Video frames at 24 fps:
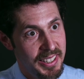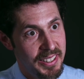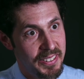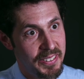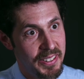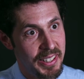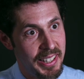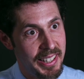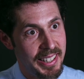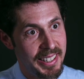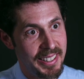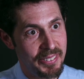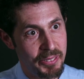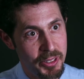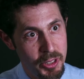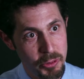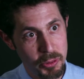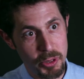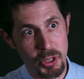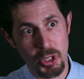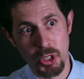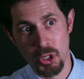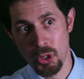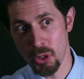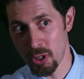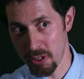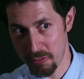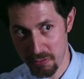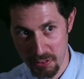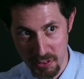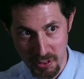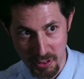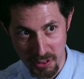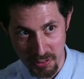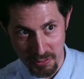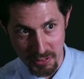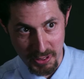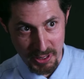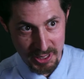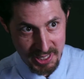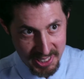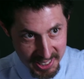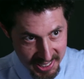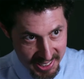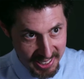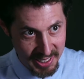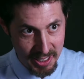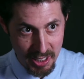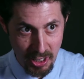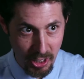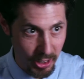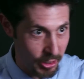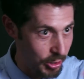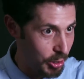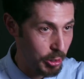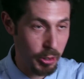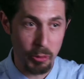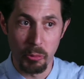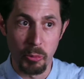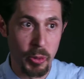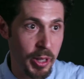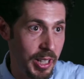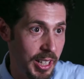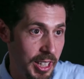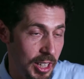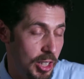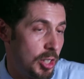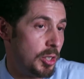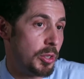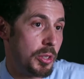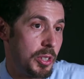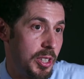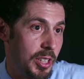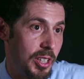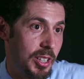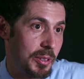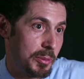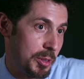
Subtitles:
right, which was short for university, although we didn't use it,